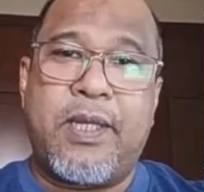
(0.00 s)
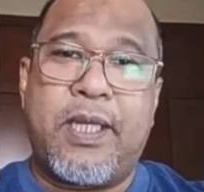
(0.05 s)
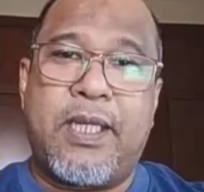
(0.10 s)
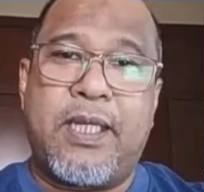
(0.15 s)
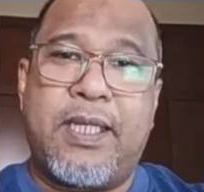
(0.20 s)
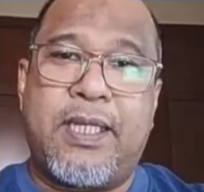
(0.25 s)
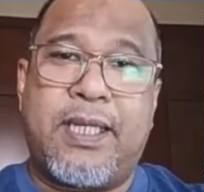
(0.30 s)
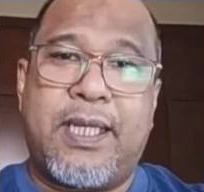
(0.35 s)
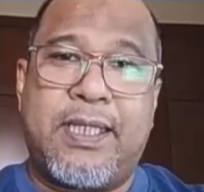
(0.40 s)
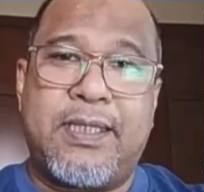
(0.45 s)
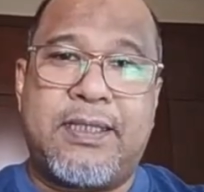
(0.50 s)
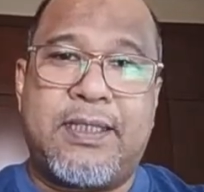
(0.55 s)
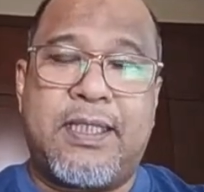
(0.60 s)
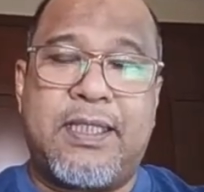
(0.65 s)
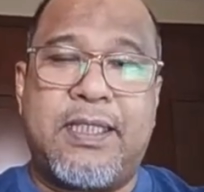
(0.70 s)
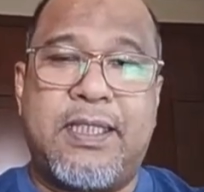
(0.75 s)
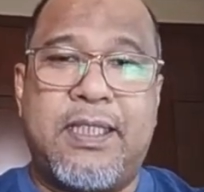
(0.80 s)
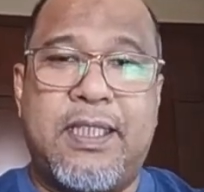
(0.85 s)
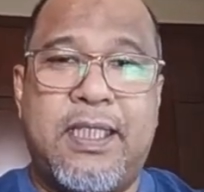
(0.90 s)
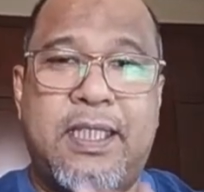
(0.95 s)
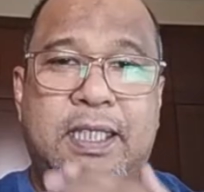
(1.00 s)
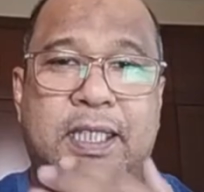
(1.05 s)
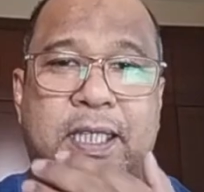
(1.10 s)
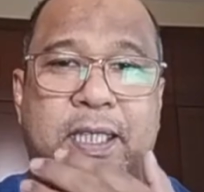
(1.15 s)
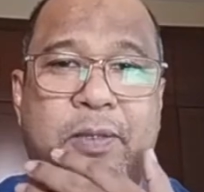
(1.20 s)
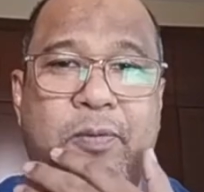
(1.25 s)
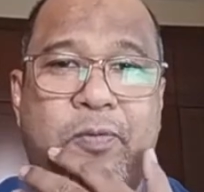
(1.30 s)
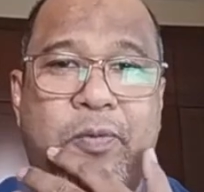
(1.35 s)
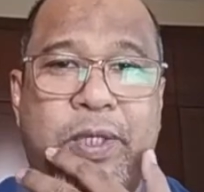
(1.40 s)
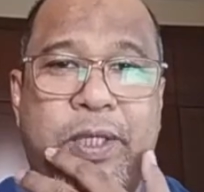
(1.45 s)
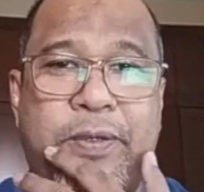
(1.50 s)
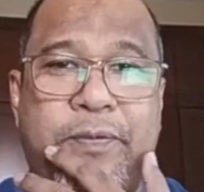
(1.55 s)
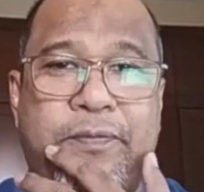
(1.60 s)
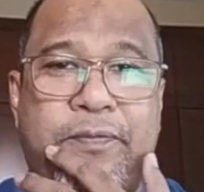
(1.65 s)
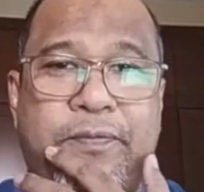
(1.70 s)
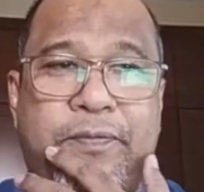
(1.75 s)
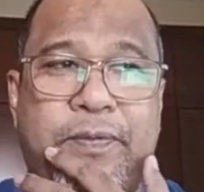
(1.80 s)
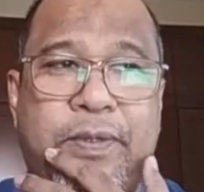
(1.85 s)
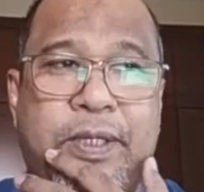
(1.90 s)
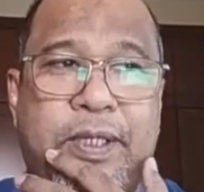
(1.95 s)
The grand strategy deal with
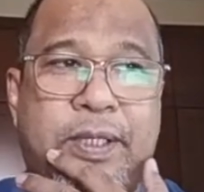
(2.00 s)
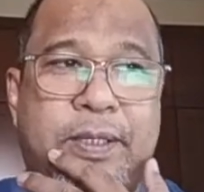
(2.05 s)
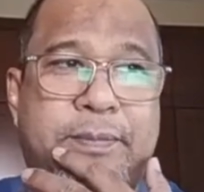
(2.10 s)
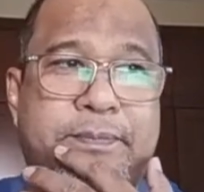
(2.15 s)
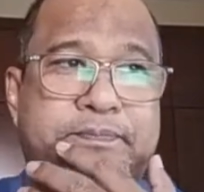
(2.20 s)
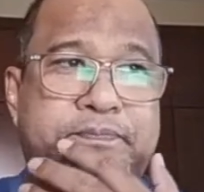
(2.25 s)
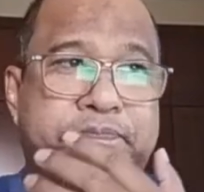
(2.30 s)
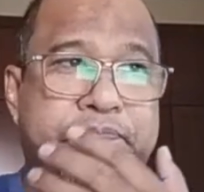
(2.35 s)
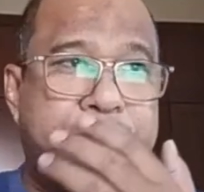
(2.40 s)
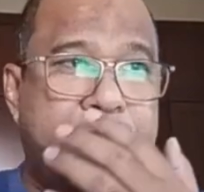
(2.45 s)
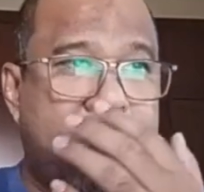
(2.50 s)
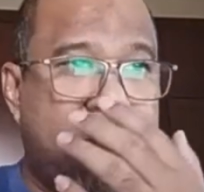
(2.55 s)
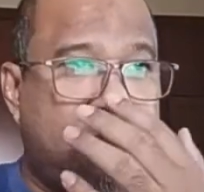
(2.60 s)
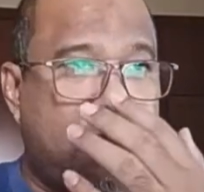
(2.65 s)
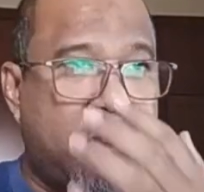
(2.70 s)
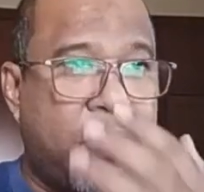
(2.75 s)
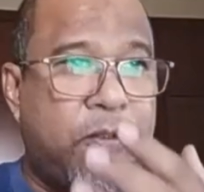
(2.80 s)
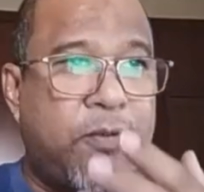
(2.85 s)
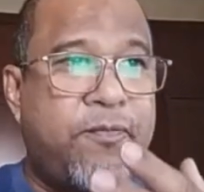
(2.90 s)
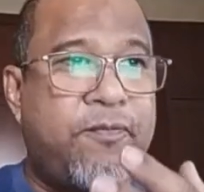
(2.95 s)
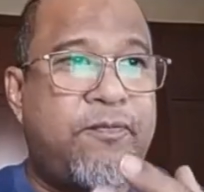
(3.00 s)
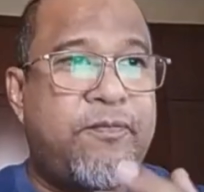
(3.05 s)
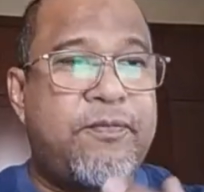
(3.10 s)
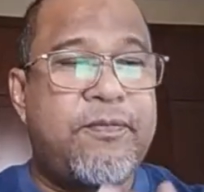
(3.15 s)
growth,